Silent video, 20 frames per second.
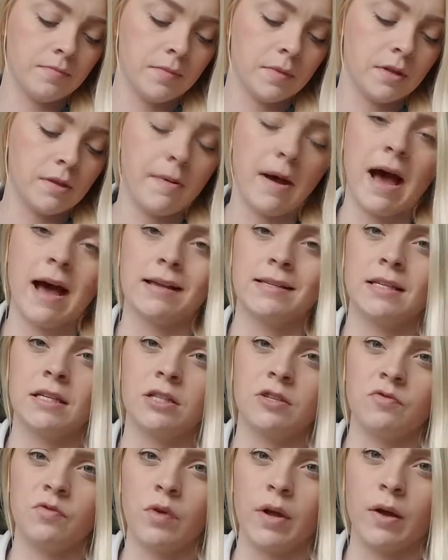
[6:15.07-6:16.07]
the passage
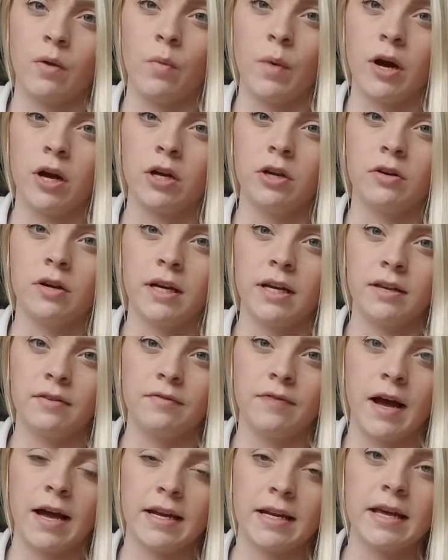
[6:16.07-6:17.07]
of like where you can
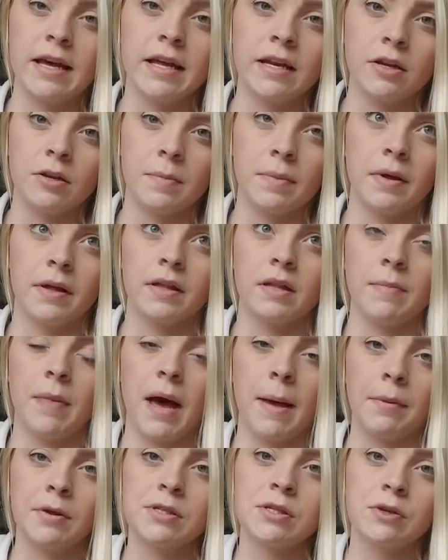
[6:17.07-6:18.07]
find it in the
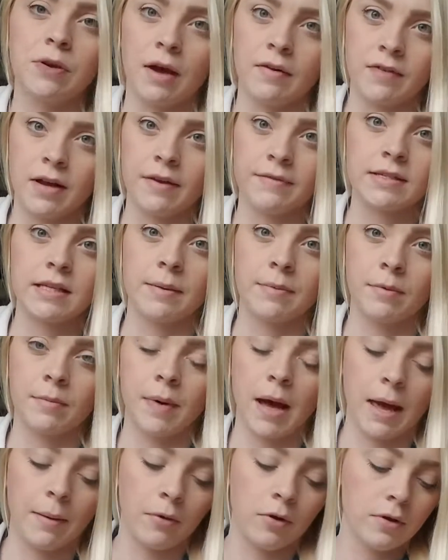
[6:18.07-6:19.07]
Bible, so you have to have a separate
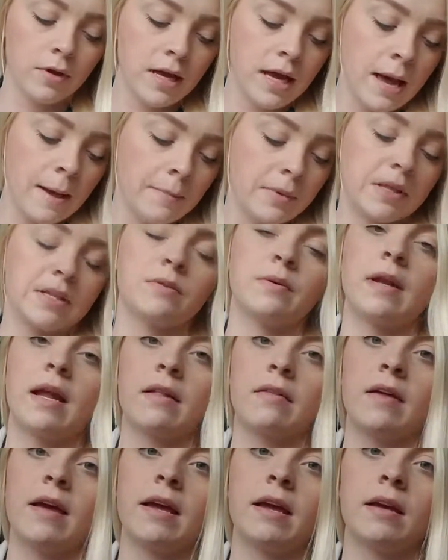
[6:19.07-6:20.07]
Bible. But this one I
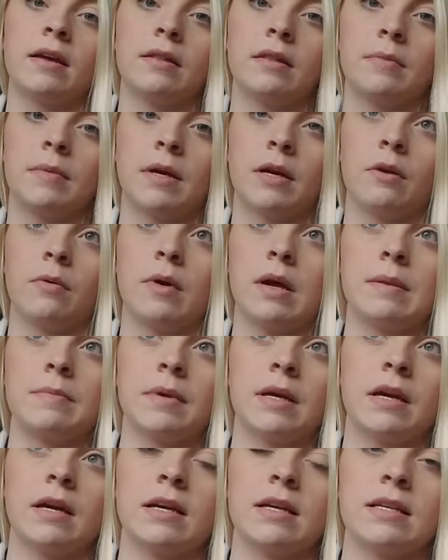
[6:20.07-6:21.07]
like the bigger one
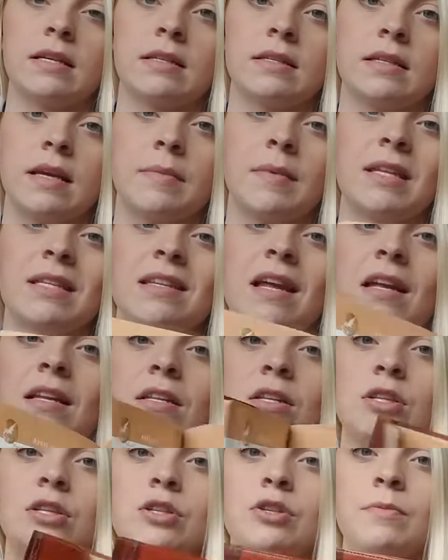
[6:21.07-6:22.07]
because, I mean, it's not
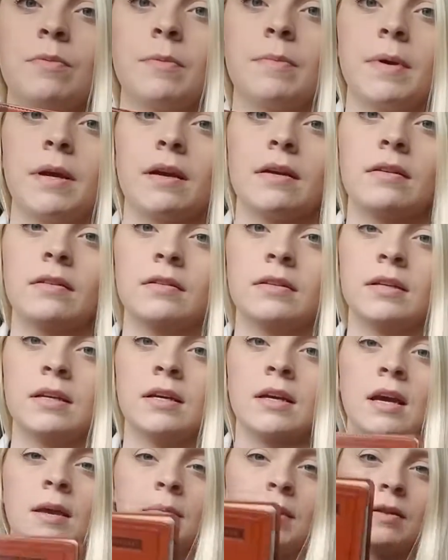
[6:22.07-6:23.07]
super big.
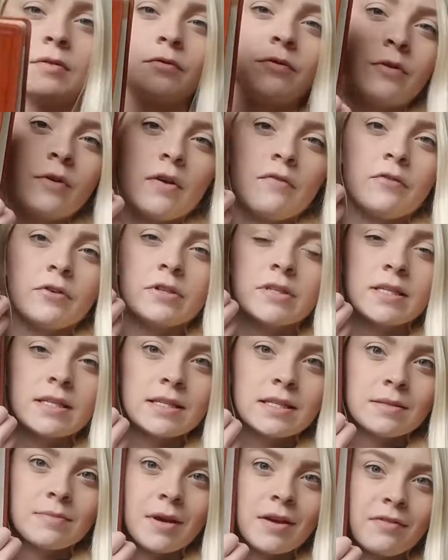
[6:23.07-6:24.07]
I mean, for reference, this
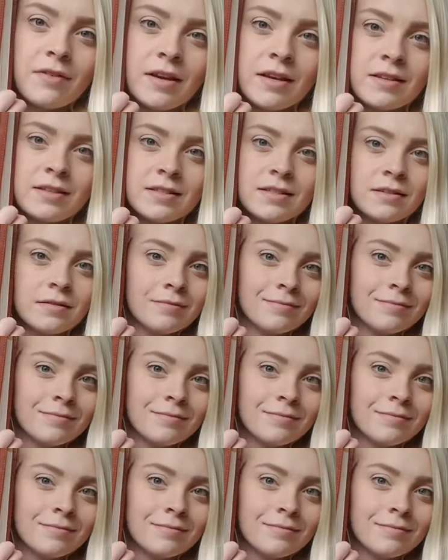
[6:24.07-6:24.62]
is my face.